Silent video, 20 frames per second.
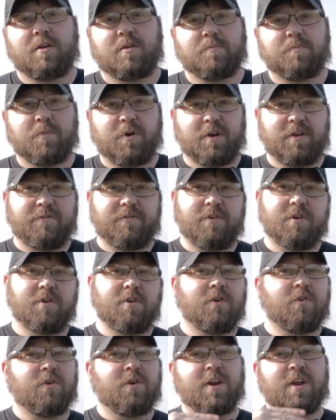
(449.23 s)
But if you're
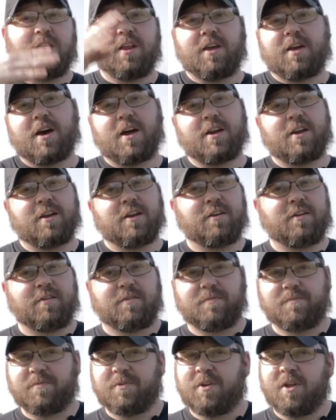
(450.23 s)
doing any kind of
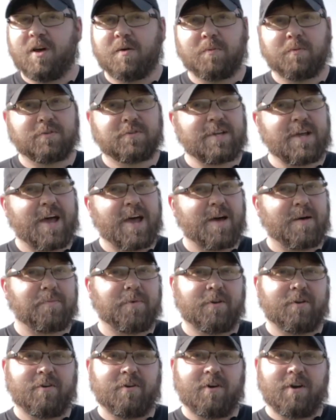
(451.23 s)
double
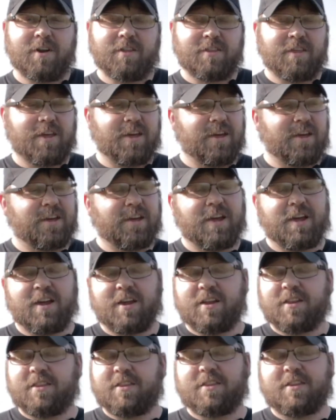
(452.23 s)
tapping or anything,
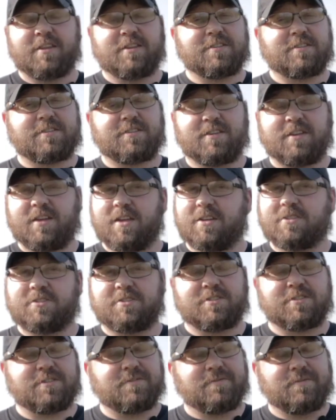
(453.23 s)

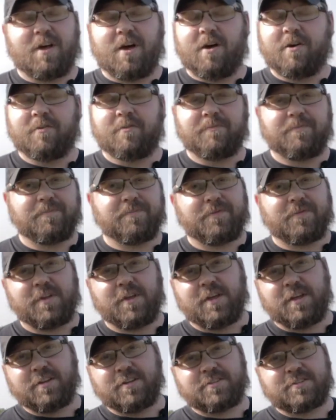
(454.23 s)
no,
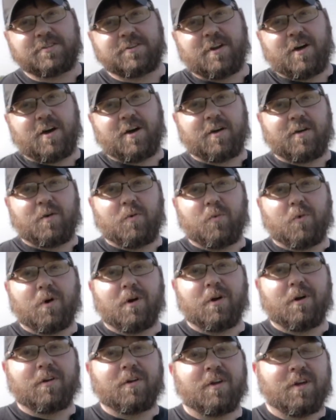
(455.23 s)
it's not gonna work.